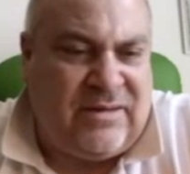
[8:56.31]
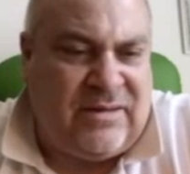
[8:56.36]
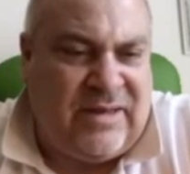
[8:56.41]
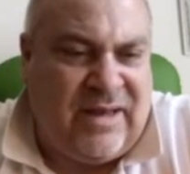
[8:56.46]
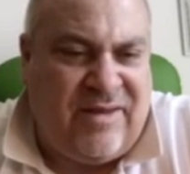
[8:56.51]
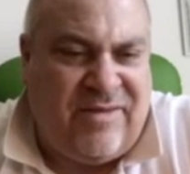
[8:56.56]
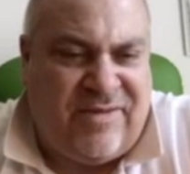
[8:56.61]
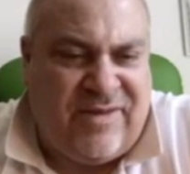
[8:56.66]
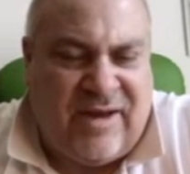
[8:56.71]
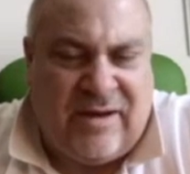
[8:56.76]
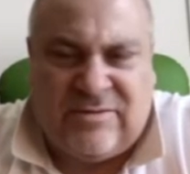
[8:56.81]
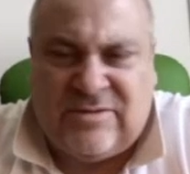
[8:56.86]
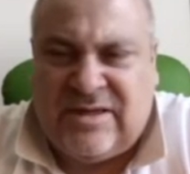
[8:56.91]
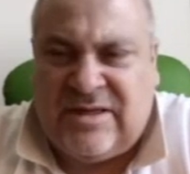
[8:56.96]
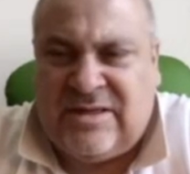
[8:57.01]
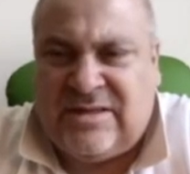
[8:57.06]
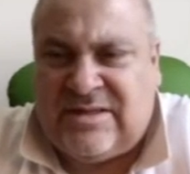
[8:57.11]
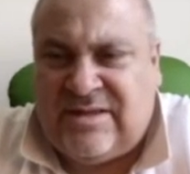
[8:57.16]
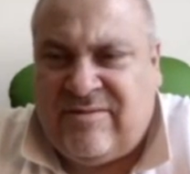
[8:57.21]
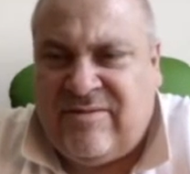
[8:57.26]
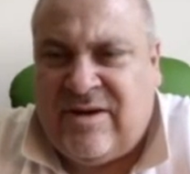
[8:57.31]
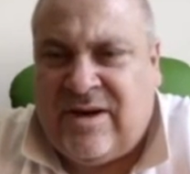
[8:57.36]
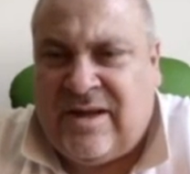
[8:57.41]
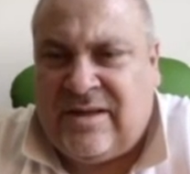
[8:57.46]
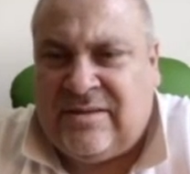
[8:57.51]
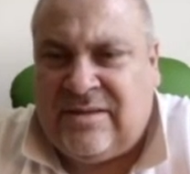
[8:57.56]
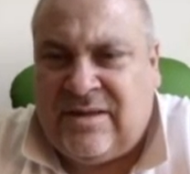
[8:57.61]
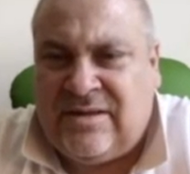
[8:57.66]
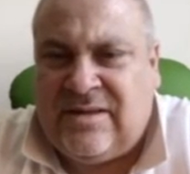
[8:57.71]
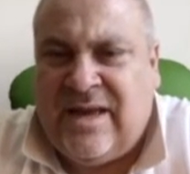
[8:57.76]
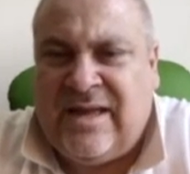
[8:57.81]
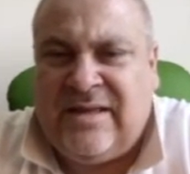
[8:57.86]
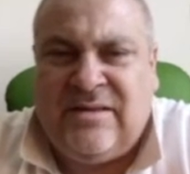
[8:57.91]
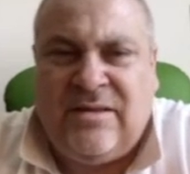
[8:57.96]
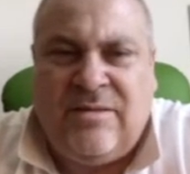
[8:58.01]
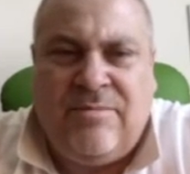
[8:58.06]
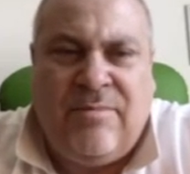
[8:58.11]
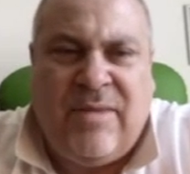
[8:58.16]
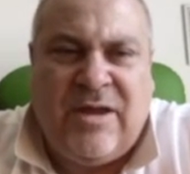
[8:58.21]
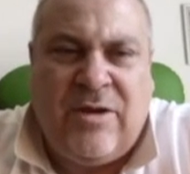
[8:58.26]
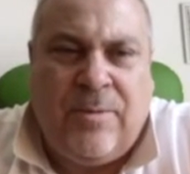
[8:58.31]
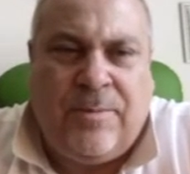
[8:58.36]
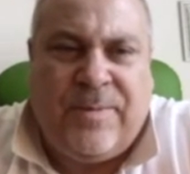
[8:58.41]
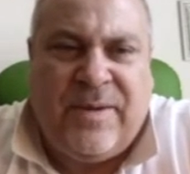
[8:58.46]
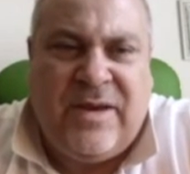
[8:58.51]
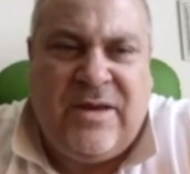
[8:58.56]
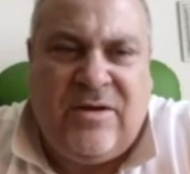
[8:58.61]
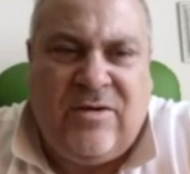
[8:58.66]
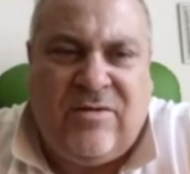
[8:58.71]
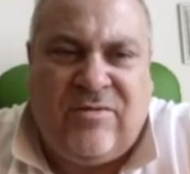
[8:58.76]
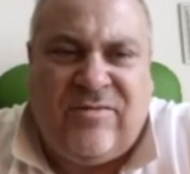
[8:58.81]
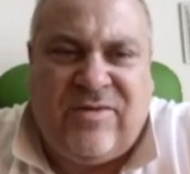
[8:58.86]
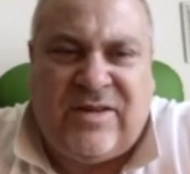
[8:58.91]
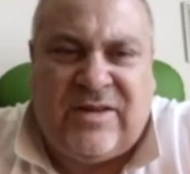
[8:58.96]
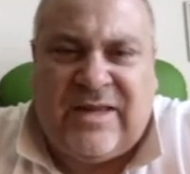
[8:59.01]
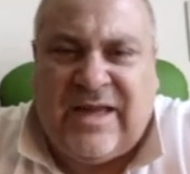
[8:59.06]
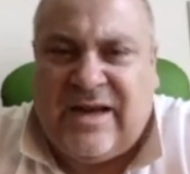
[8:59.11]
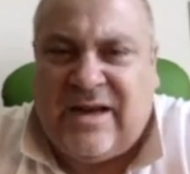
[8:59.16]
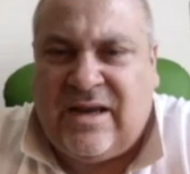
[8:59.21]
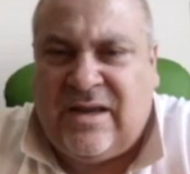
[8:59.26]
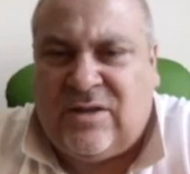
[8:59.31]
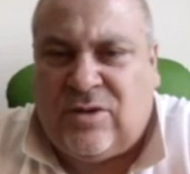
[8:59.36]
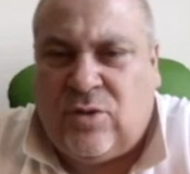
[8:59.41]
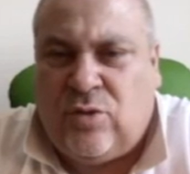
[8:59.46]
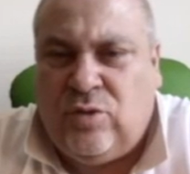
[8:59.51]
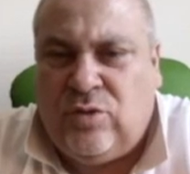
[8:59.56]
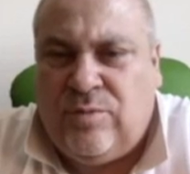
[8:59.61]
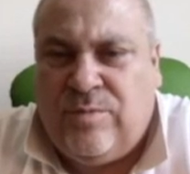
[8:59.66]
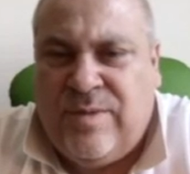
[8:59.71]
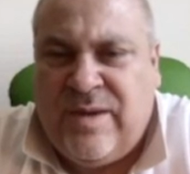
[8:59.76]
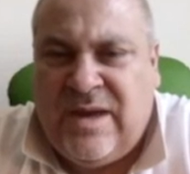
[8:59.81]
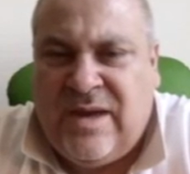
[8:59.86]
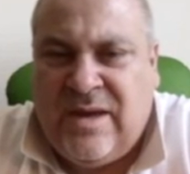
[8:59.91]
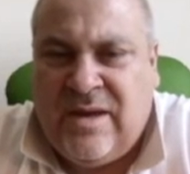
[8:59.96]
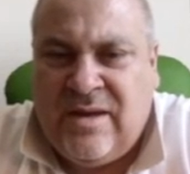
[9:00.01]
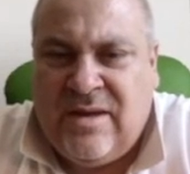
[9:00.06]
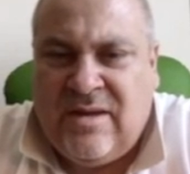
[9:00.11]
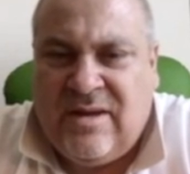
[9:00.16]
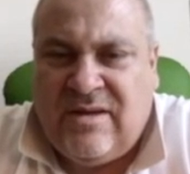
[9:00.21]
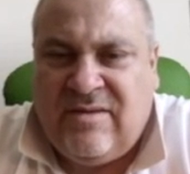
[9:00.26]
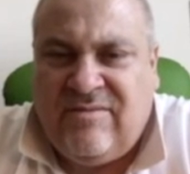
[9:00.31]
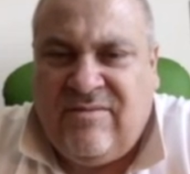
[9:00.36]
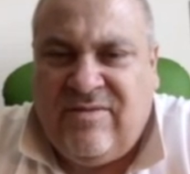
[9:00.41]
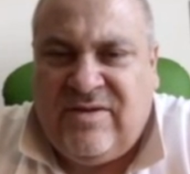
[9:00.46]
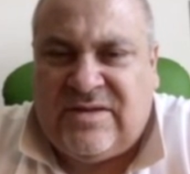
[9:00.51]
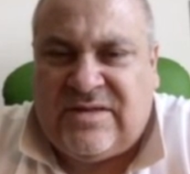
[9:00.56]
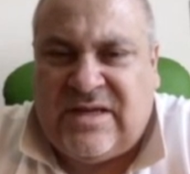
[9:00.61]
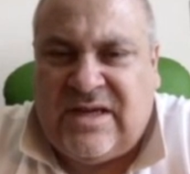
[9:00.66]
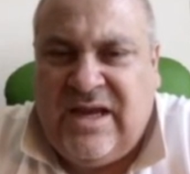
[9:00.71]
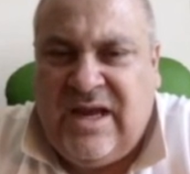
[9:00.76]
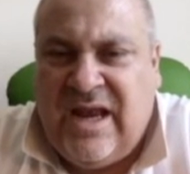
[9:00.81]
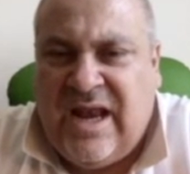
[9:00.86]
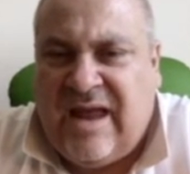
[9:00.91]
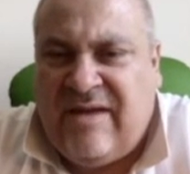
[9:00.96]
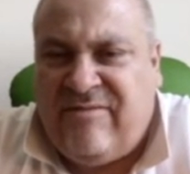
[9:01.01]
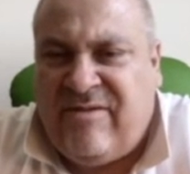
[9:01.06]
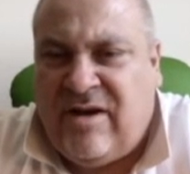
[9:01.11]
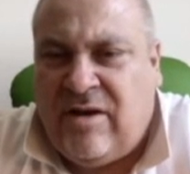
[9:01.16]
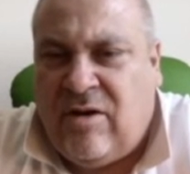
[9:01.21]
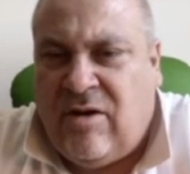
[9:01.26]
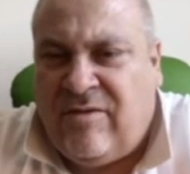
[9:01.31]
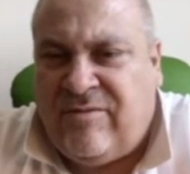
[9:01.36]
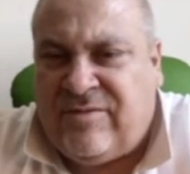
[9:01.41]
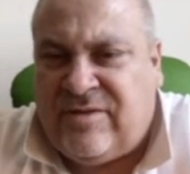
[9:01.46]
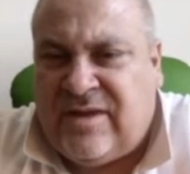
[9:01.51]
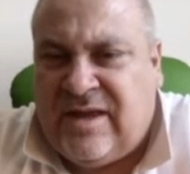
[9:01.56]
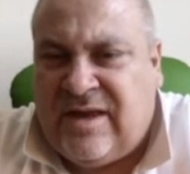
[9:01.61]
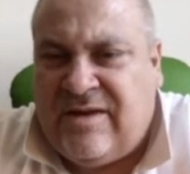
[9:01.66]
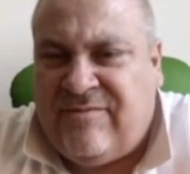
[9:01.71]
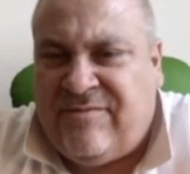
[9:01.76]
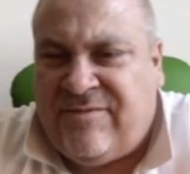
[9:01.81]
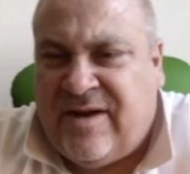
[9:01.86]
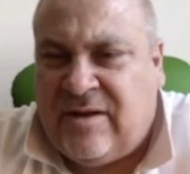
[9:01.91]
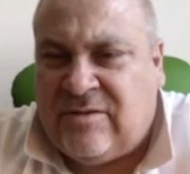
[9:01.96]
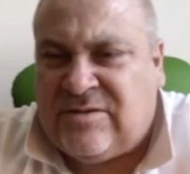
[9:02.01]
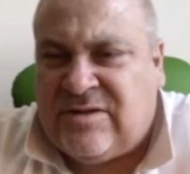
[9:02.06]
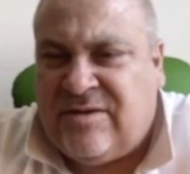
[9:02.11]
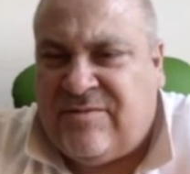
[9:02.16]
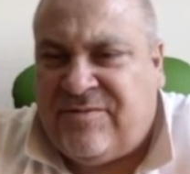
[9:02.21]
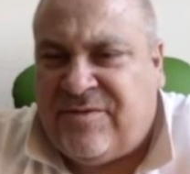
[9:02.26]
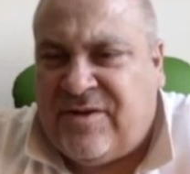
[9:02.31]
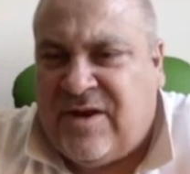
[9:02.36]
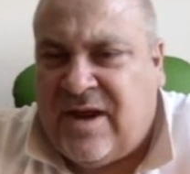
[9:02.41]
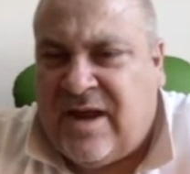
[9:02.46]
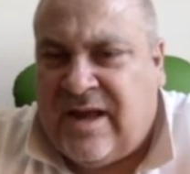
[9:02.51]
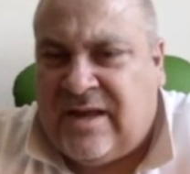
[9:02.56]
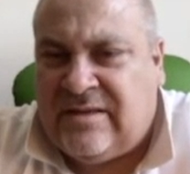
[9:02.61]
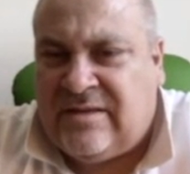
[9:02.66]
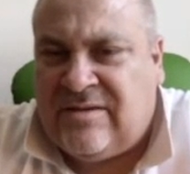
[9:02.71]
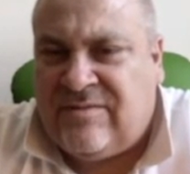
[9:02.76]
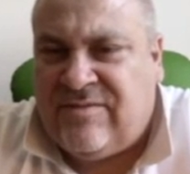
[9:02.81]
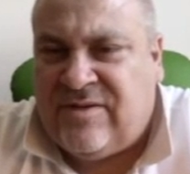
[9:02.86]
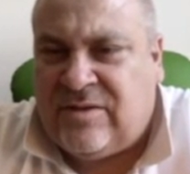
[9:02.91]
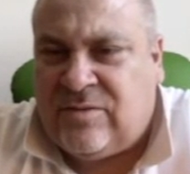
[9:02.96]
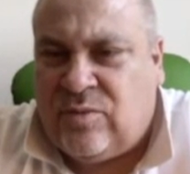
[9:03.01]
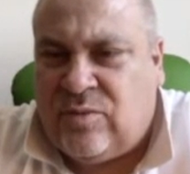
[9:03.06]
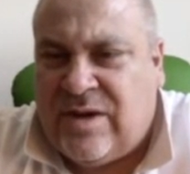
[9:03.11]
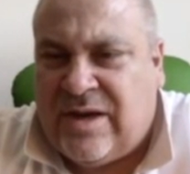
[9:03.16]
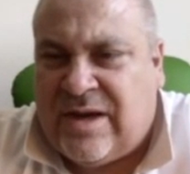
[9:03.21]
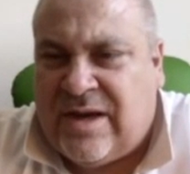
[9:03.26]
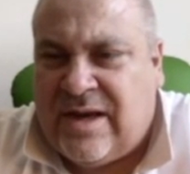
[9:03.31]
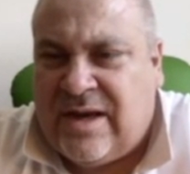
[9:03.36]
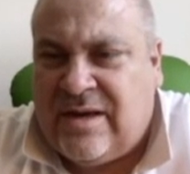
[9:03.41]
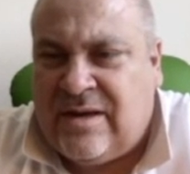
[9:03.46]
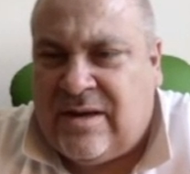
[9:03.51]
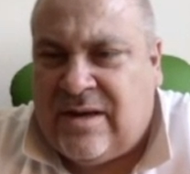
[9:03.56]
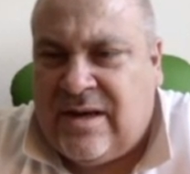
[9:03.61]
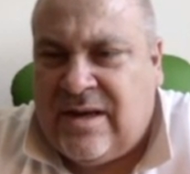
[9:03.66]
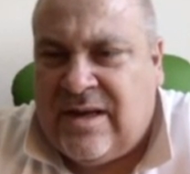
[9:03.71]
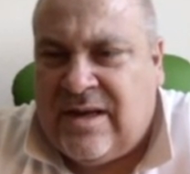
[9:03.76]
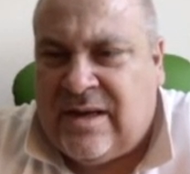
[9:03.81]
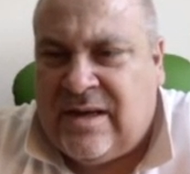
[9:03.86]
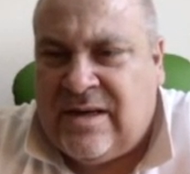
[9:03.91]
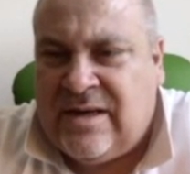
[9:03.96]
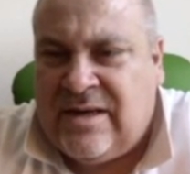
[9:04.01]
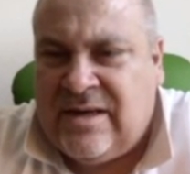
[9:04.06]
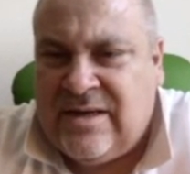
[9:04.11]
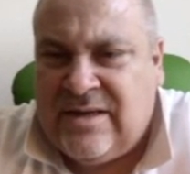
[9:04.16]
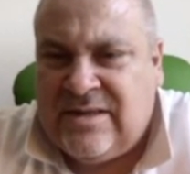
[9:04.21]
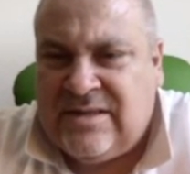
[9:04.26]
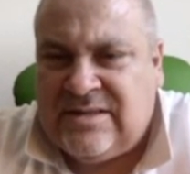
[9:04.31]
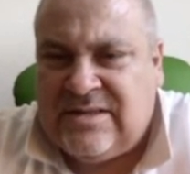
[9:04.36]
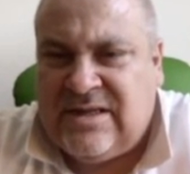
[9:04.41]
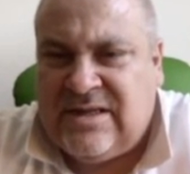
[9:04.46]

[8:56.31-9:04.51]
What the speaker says: 10,700, and in my opinion the target could be this key level of 10,300 that we can clearly see